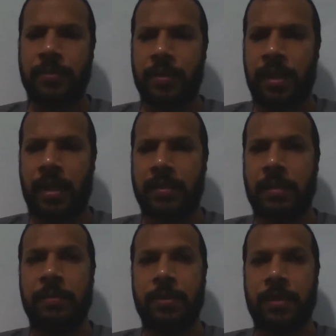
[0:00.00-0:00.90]
we'll
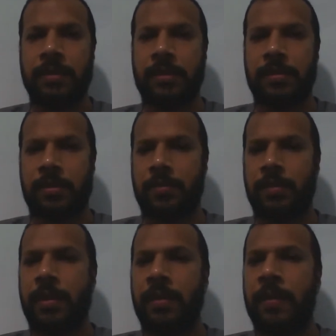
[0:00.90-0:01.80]
accept those answers as
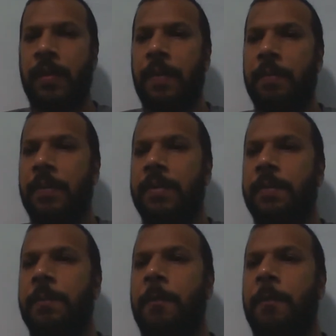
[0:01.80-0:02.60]
well, but